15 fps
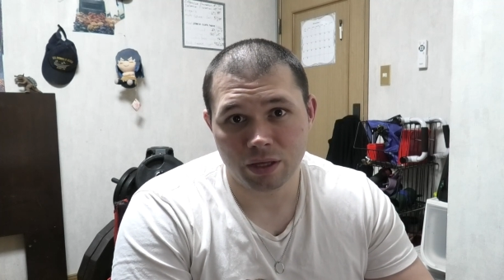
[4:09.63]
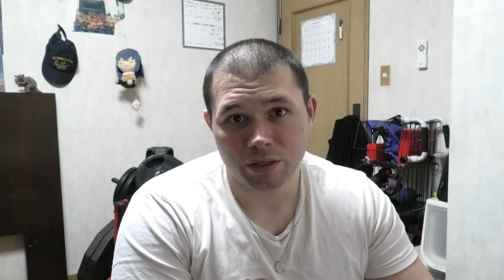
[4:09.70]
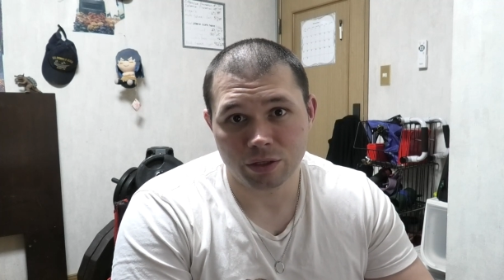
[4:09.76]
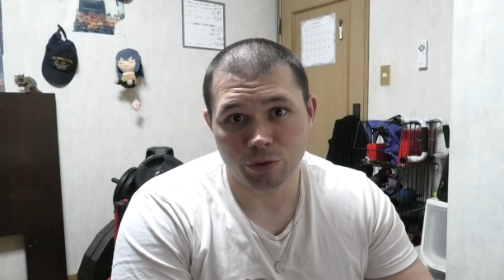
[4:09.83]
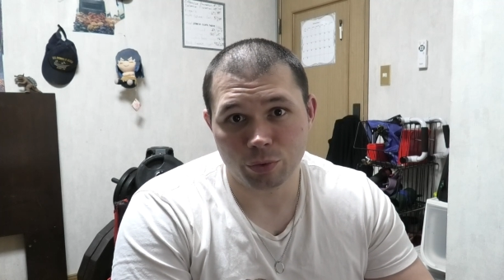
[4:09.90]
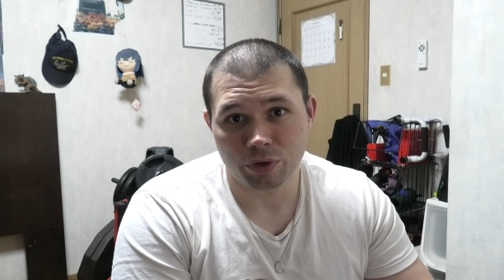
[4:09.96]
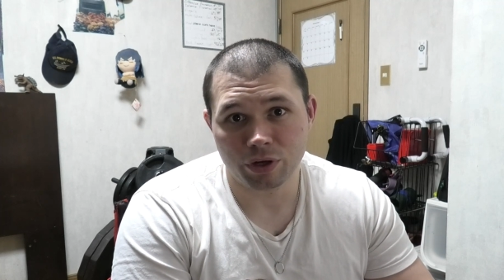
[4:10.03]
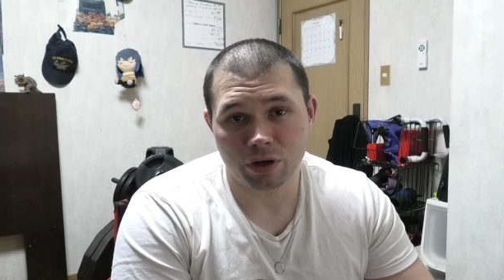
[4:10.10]

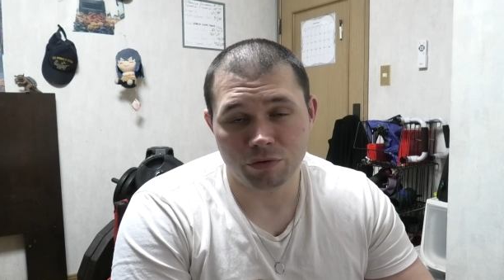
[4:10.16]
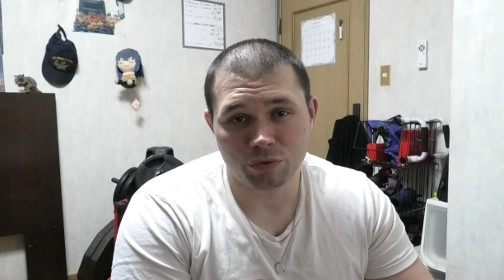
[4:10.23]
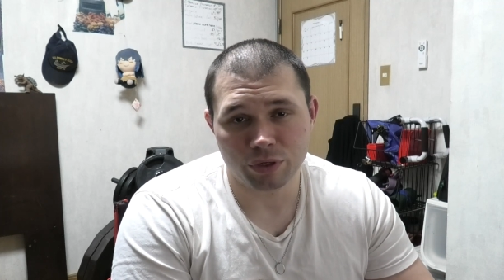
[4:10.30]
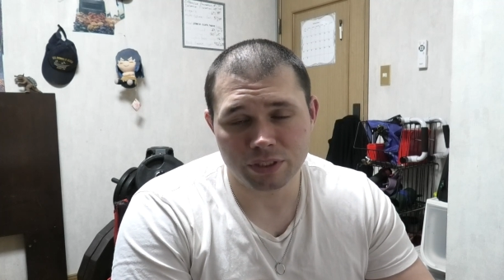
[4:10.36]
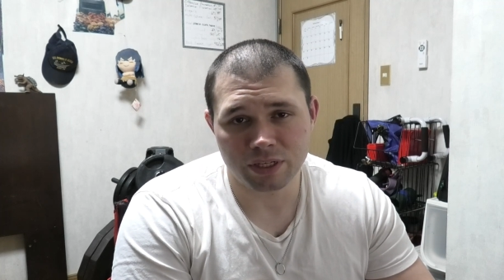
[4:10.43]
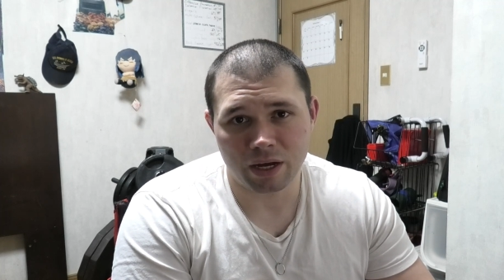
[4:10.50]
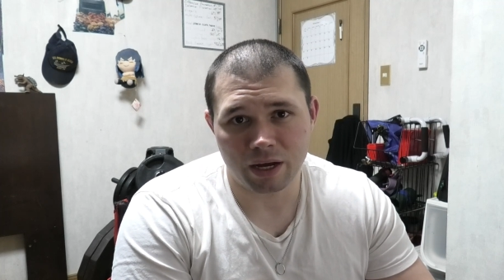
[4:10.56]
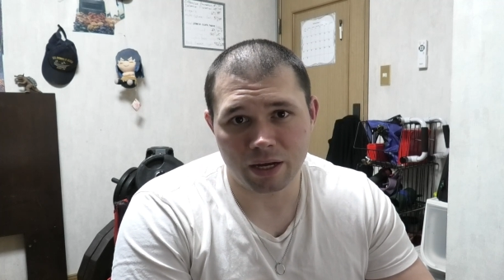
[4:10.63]
your recovery
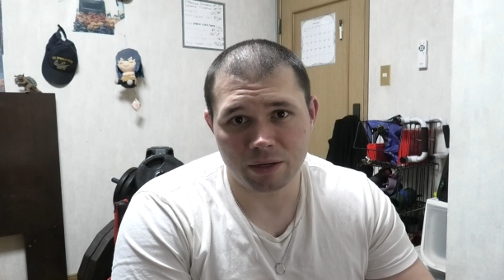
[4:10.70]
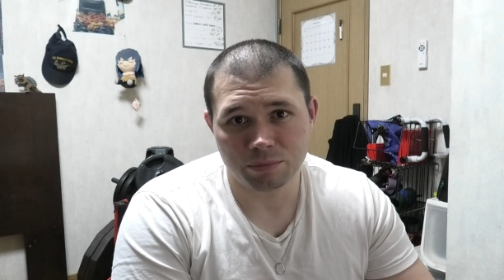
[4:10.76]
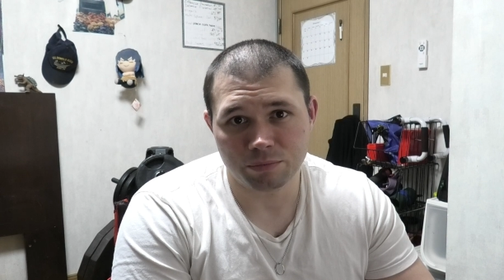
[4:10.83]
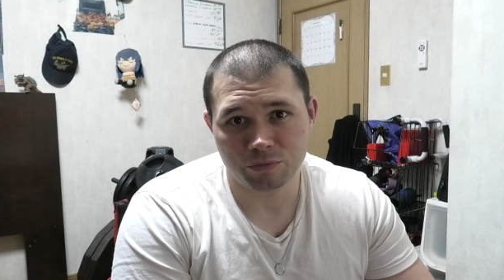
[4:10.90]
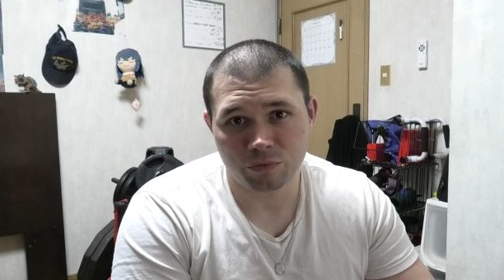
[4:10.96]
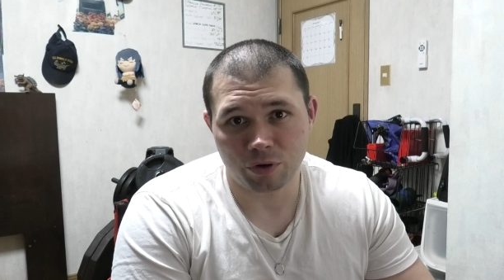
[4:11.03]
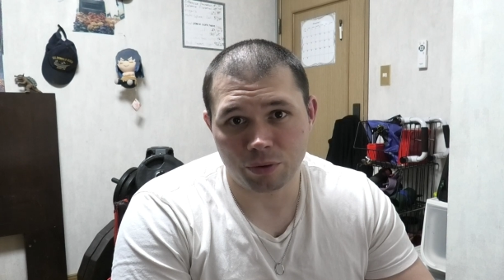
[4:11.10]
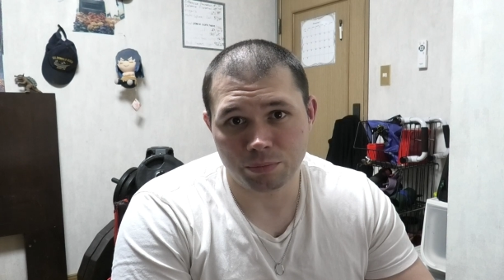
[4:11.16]
time
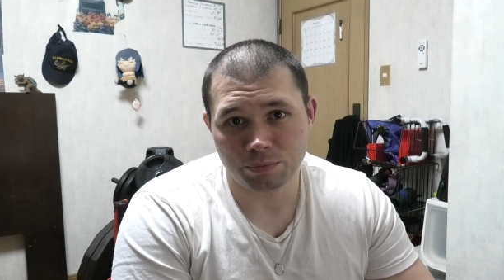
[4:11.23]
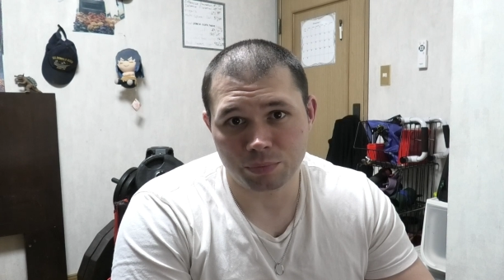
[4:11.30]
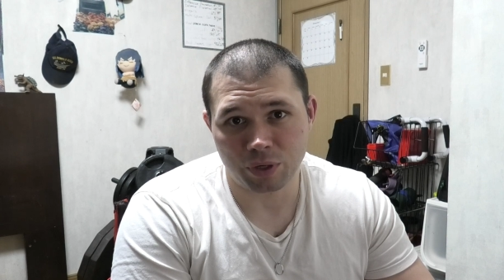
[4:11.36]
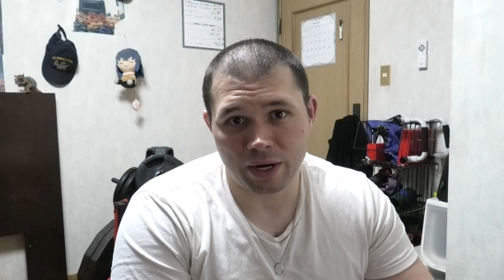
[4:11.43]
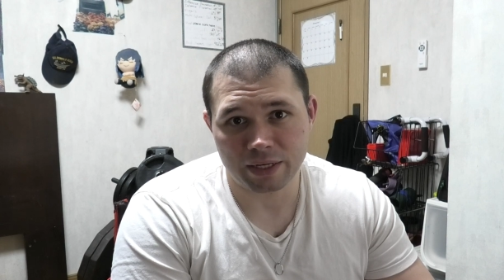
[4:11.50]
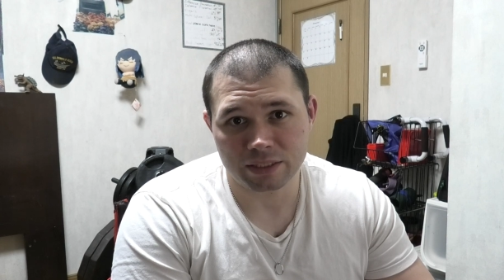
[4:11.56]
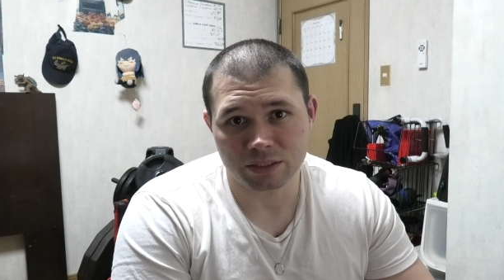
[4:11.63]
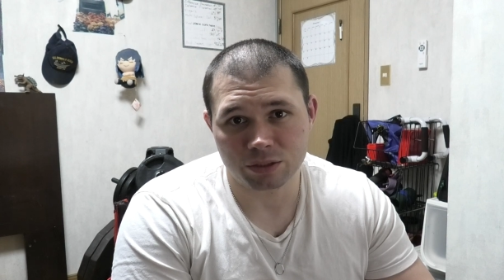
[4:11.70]
from
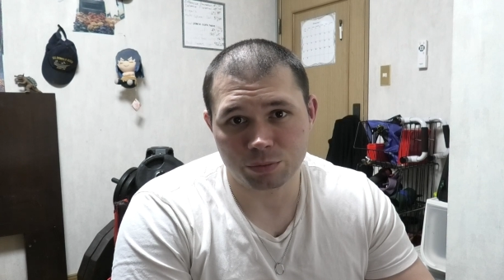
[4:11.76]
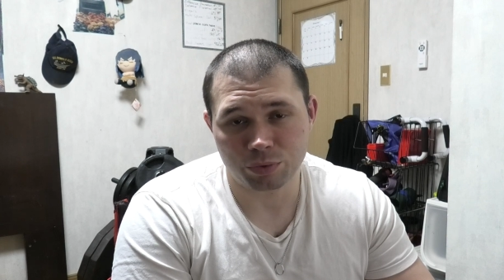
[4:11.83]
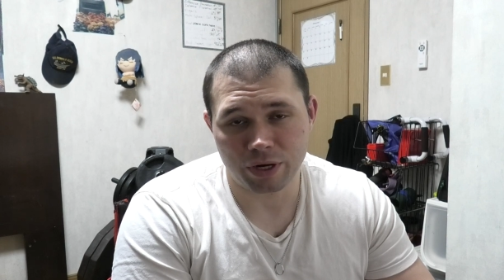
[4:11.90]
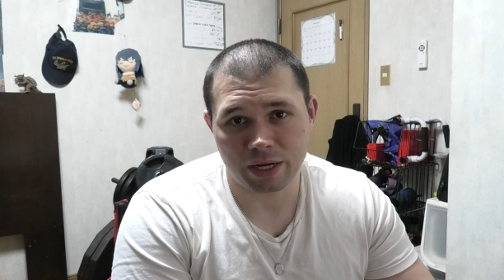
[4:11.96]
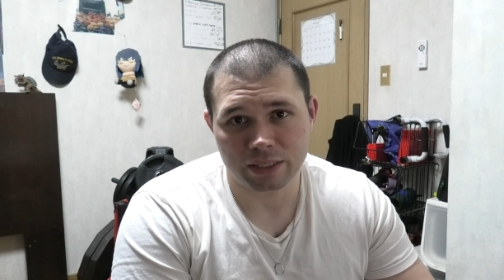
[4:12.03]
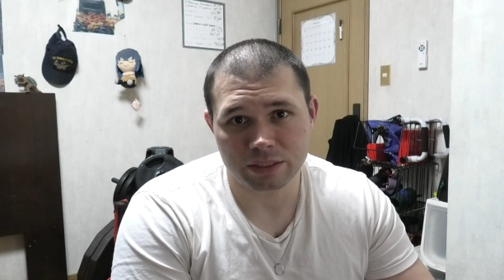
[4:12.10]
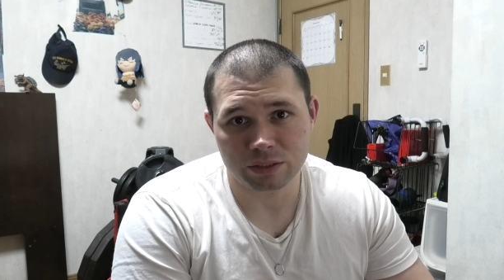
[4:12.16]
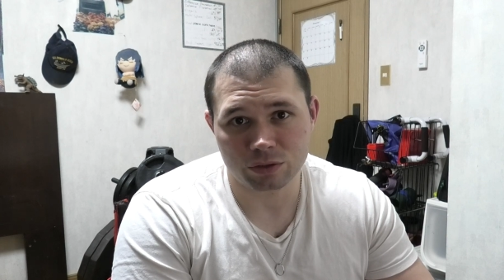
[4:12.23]
practice to
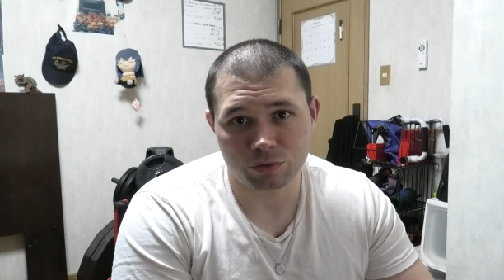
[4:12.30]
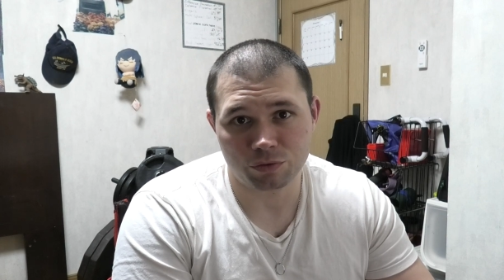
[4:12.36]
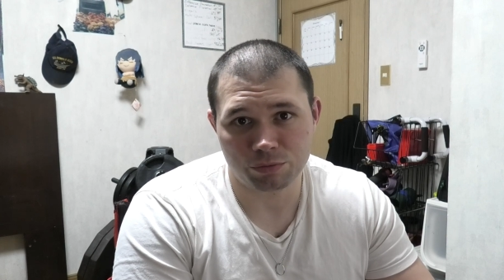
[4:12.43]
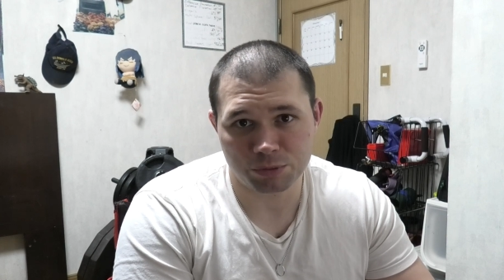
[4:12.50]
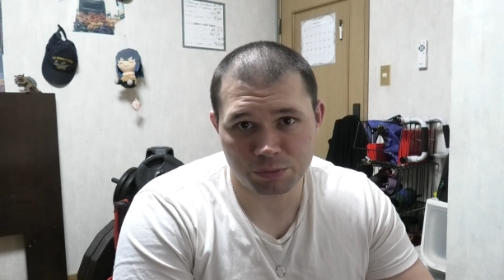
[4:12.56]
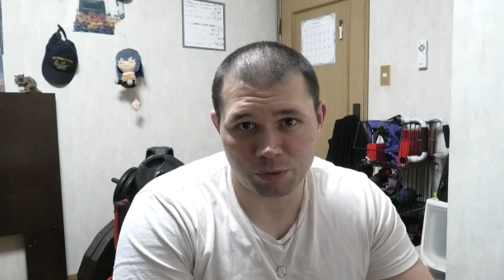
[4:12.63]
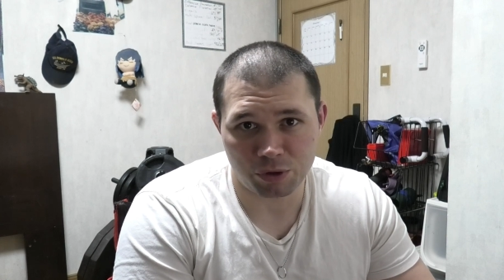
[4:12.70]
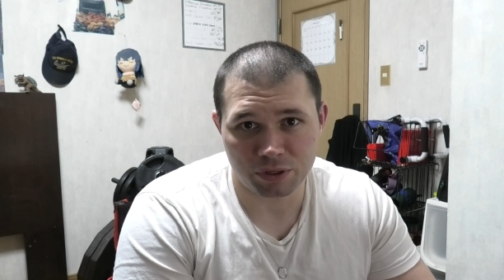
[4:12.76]
practice or
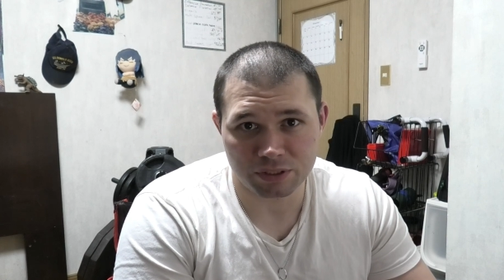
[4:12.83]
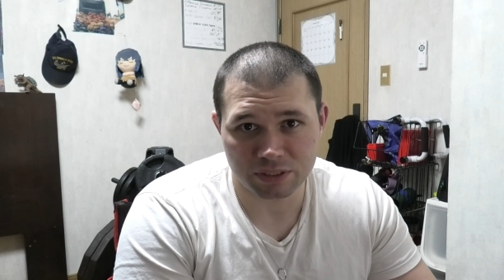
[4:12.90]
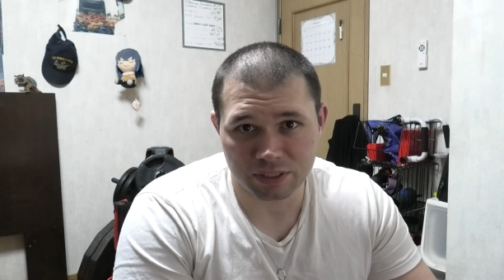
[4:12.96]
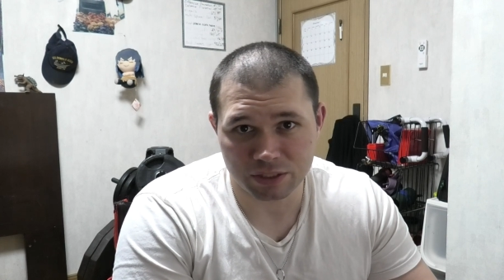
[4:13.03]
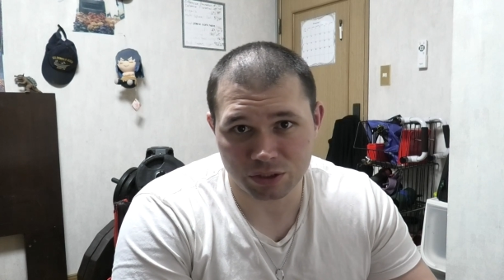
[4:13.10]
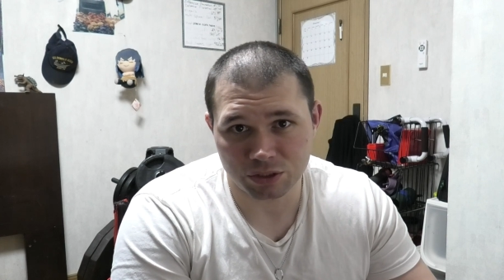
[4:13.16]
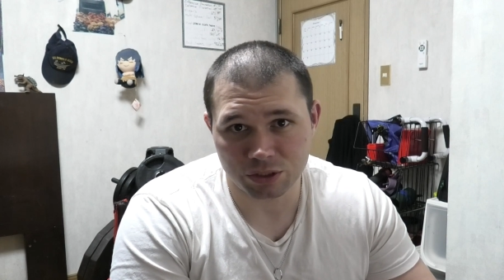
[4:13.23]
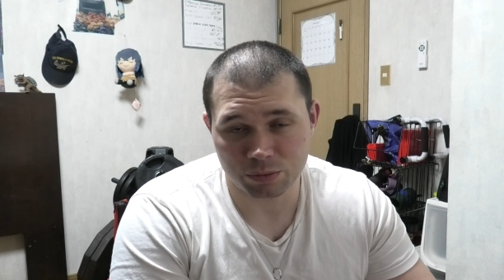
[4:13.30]
from sparring
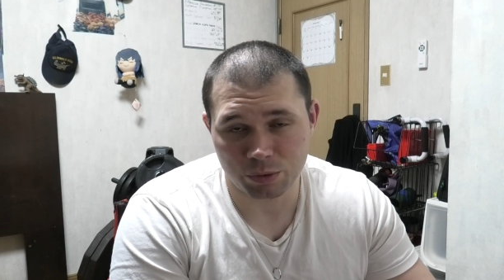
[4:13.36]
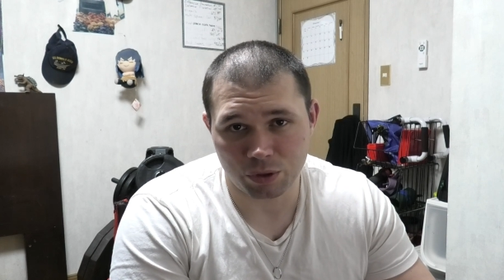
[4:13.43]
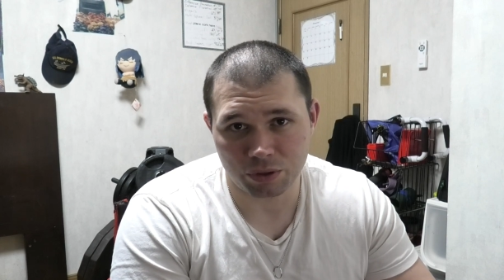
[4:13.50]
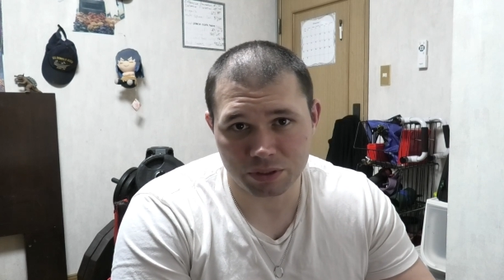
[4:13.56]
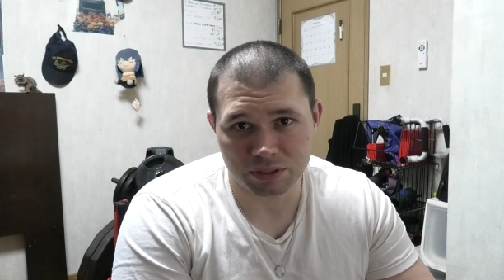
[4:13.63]
session to sparring